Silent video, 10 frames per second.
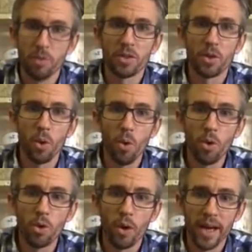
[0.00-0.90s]
So all
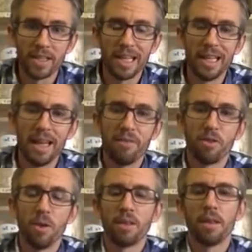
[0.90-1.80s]
you're actually
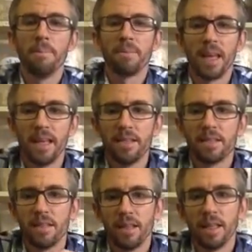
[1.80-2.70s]
left with
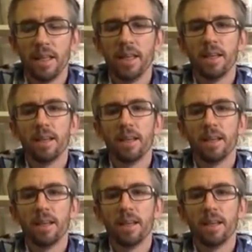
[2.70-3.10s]
is the